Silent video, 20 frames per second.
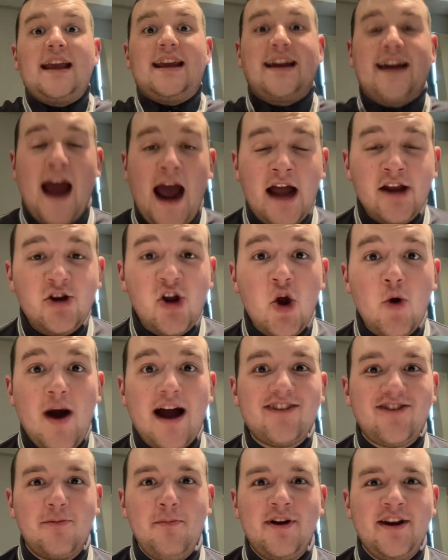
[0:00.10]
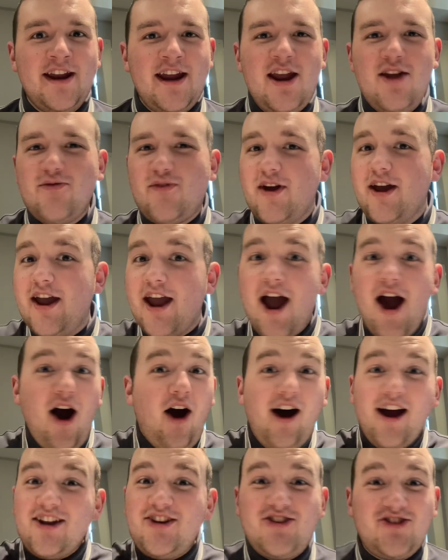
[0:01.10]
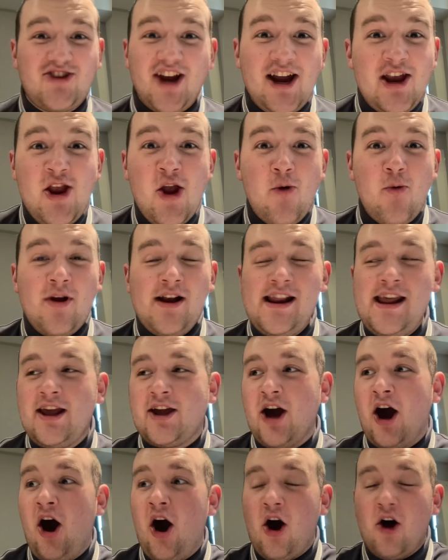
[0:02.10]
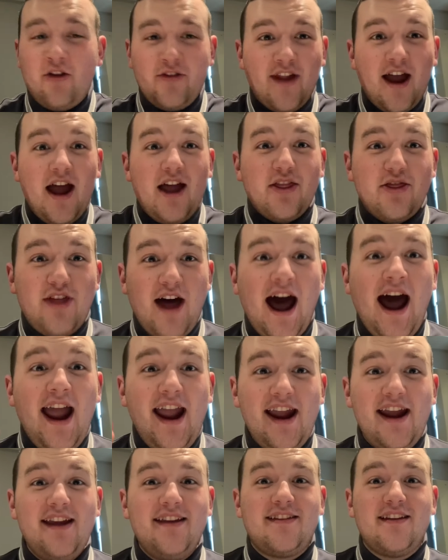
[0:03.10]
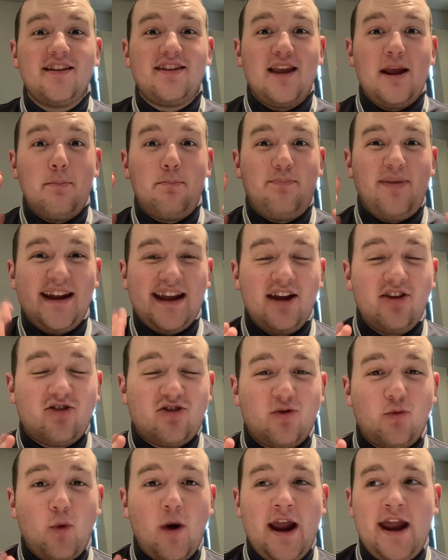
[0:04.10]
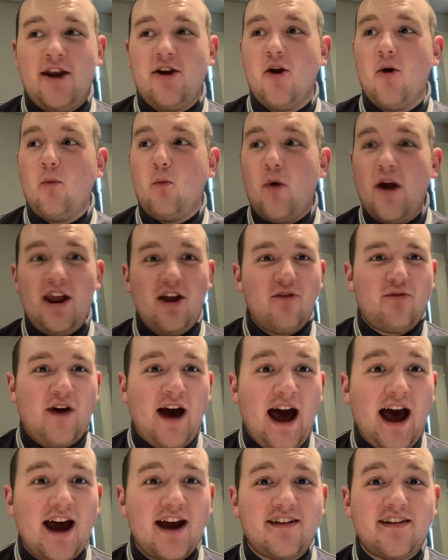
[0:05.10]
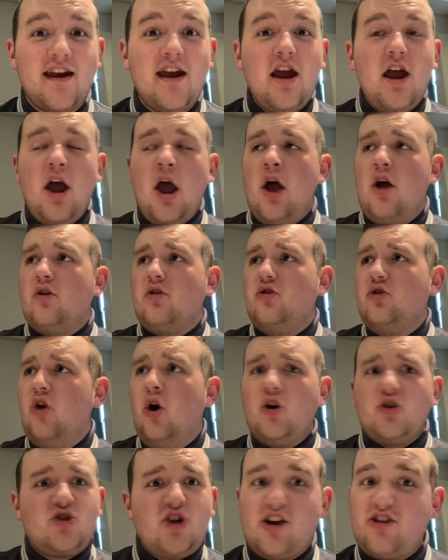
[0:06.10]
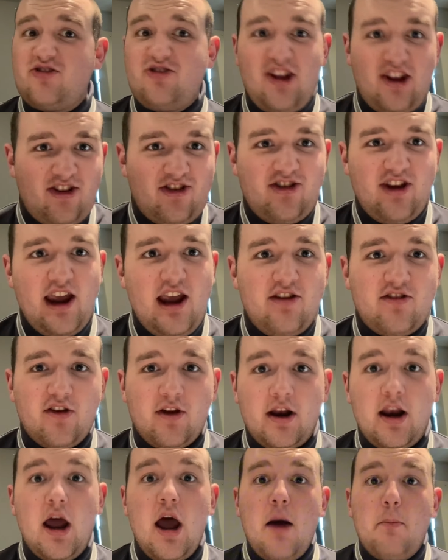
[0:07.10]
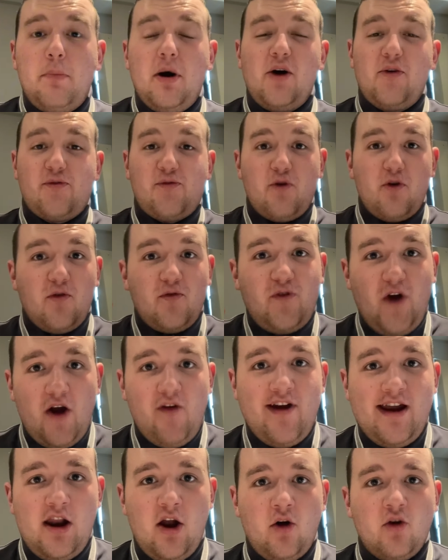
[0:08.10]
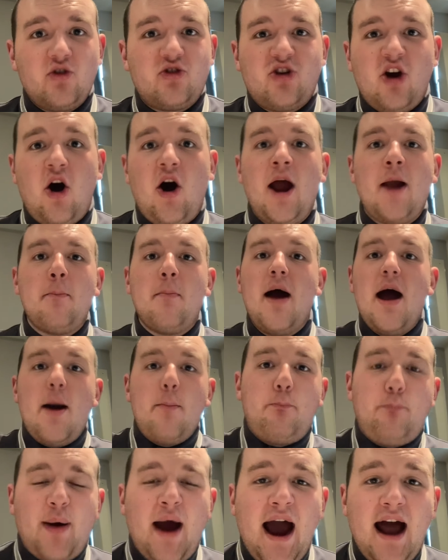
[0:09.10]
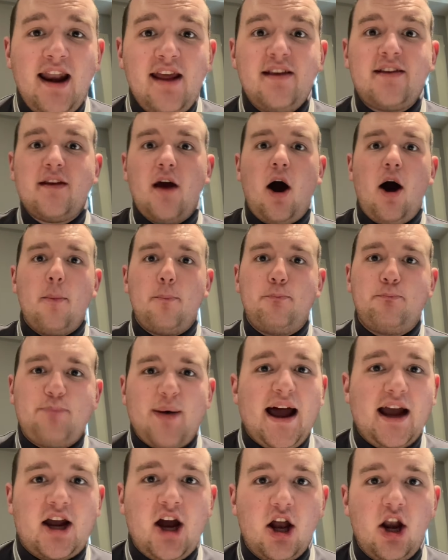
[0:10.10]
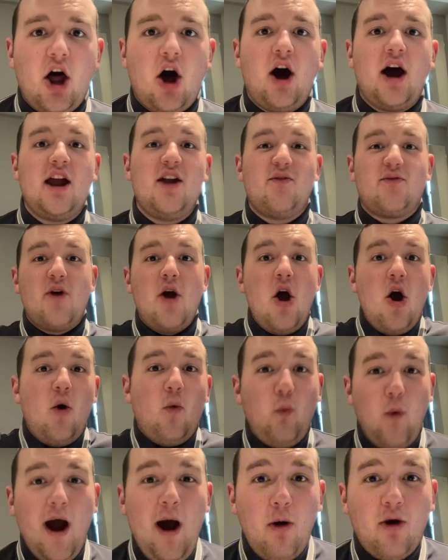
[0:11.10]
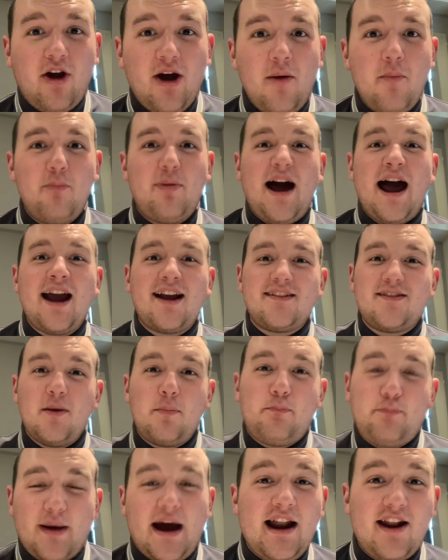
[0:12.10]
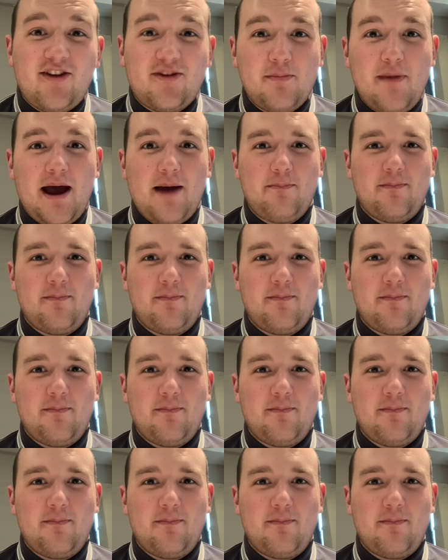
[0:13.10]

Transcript: Can you, Adam and Eve? I genuinely can't. That is the biggest win we have had, not just this season, but for a very long time. Palace are back alive. Welcome back to Palace Mad